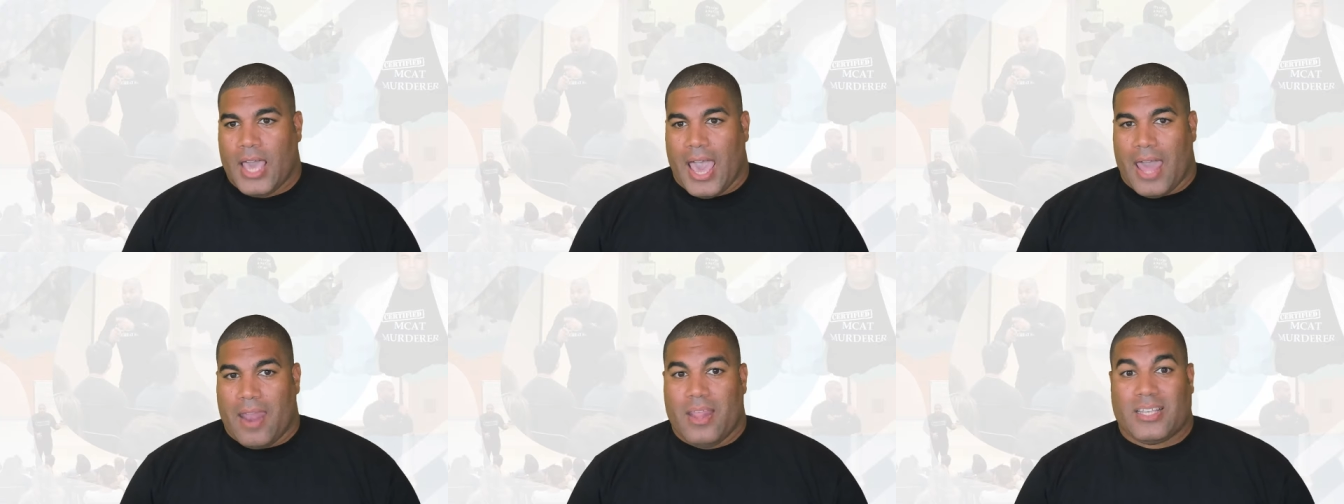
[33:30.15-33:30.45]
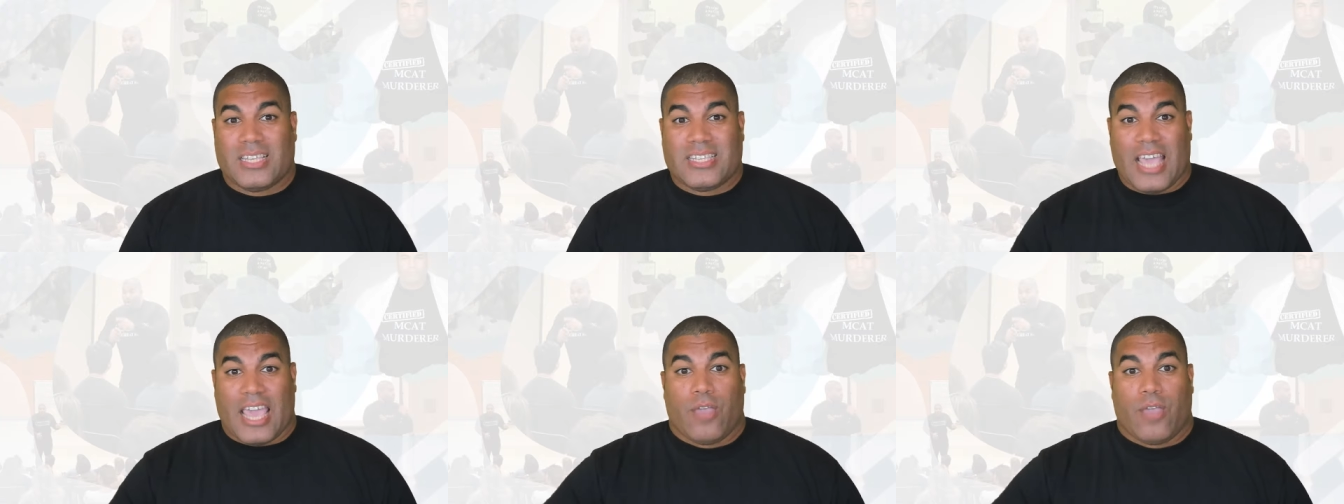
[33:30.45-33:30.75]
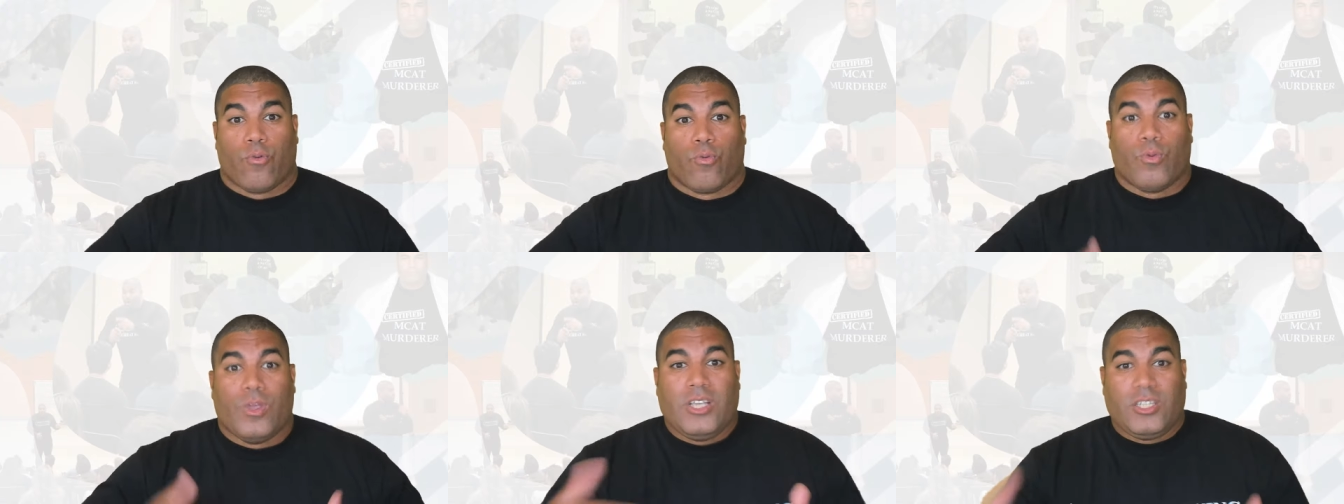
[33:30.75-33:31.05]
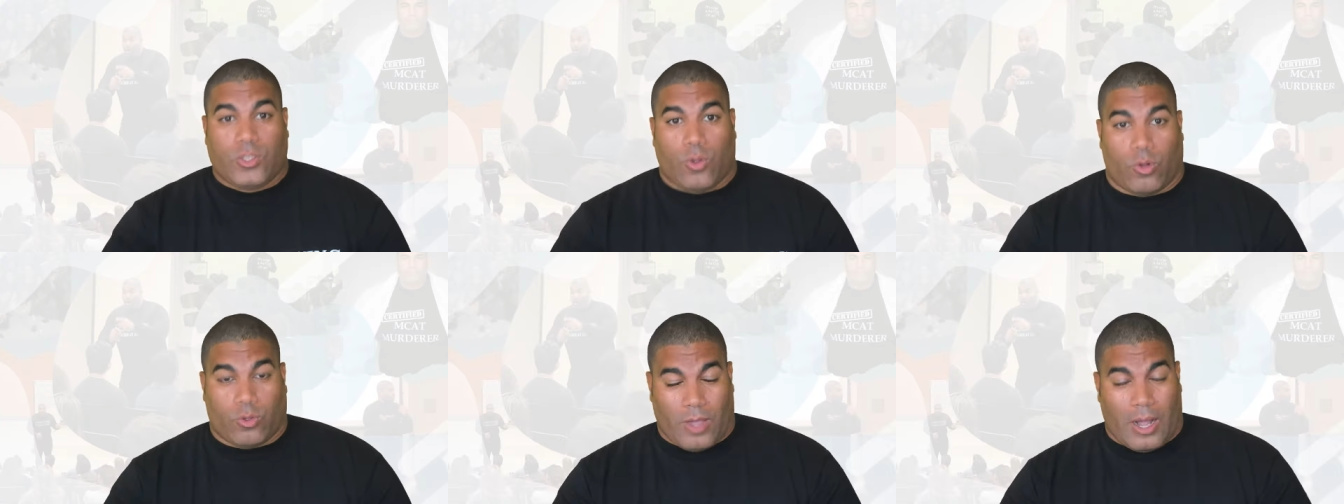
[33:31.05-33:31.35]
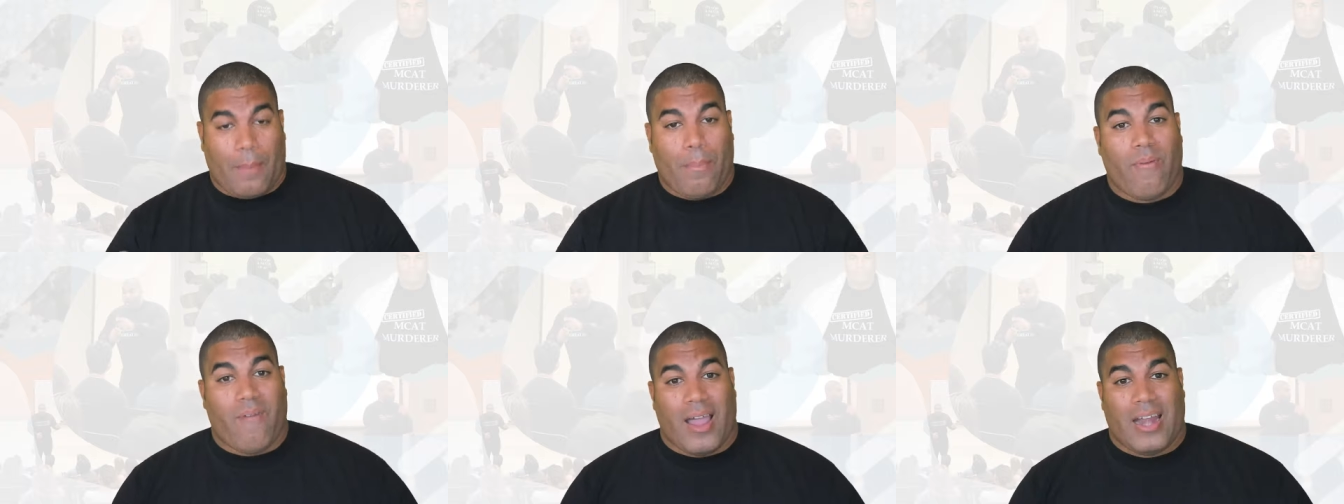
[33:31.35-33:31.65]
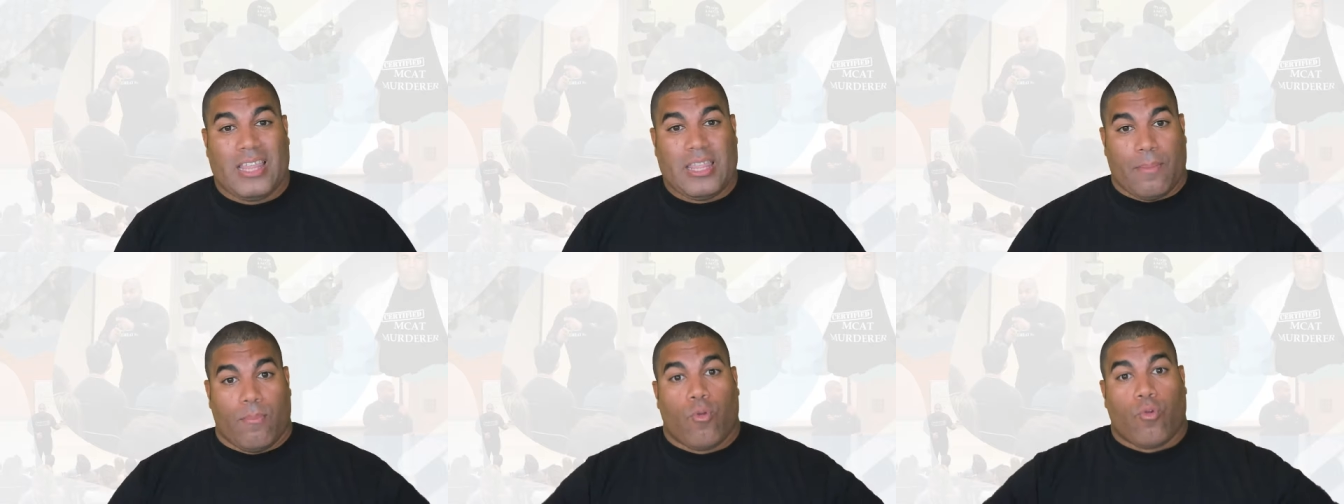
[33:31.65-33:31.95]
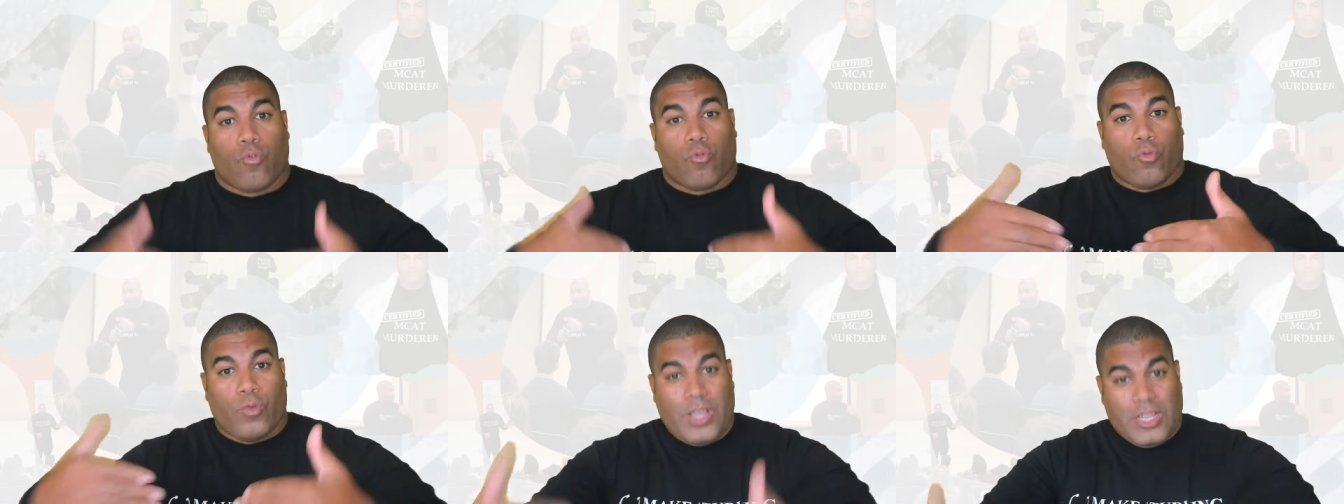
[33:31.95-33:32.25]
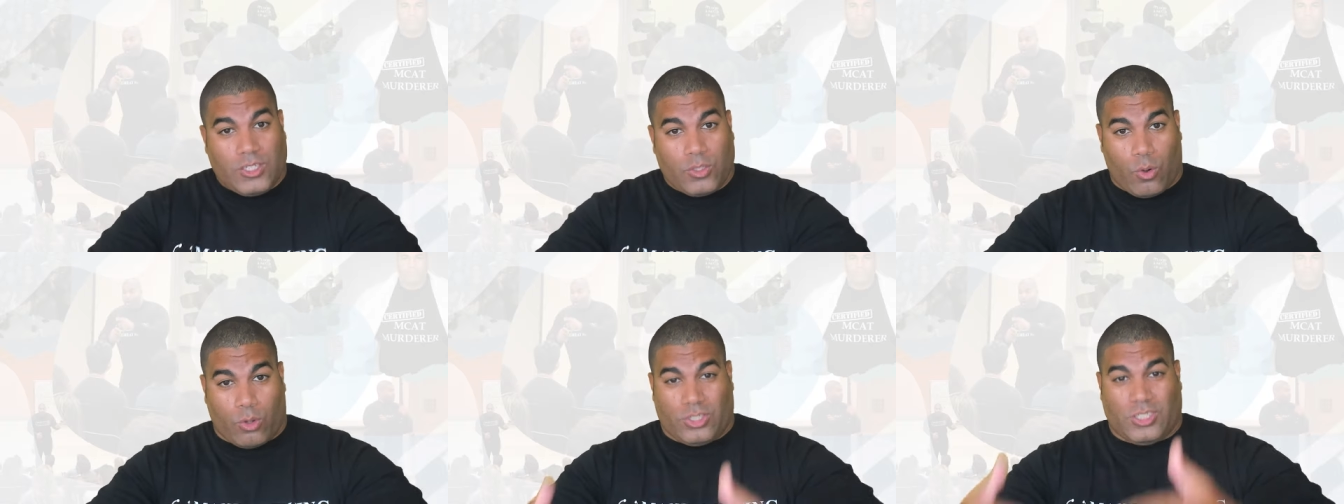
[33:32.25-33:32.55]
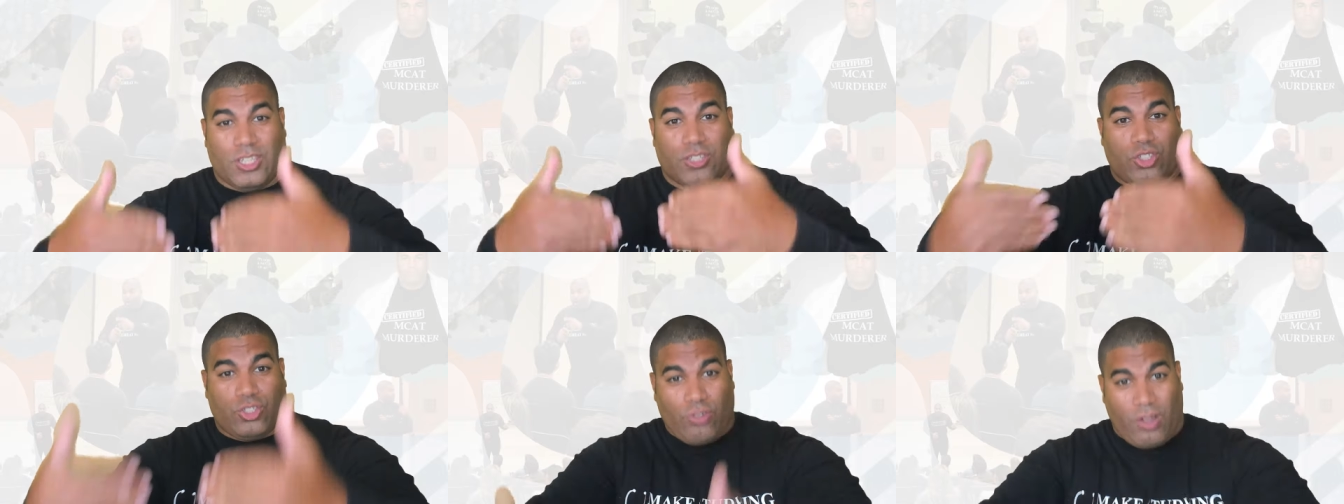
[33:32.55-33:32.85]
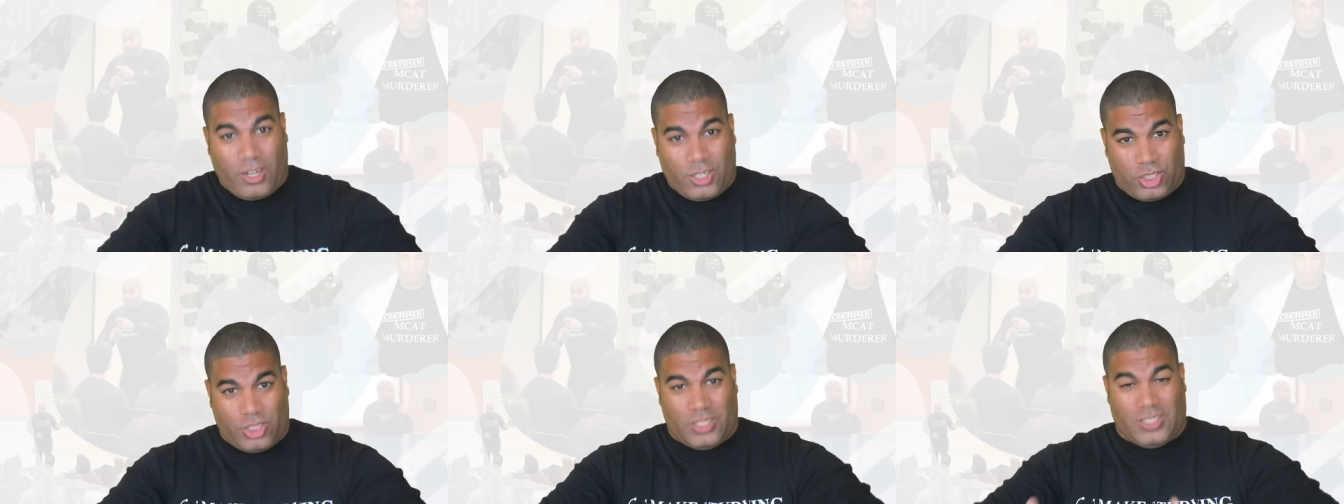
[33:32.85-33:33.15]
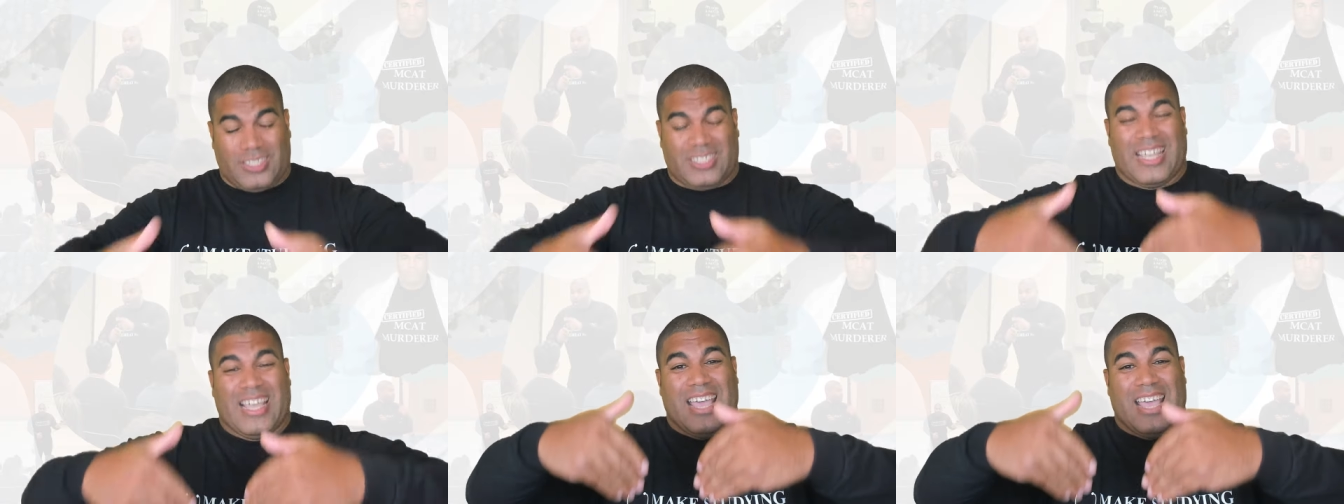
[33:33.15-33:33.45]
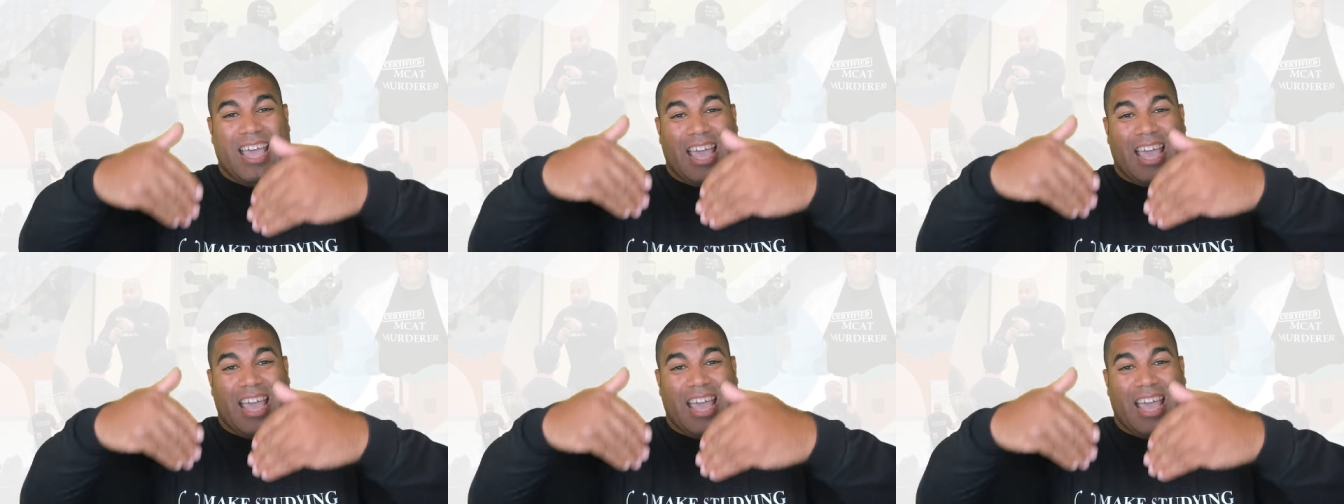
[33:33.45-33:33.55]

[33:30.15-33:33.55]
And this is a resource, right? I'm providing them resources, instructions,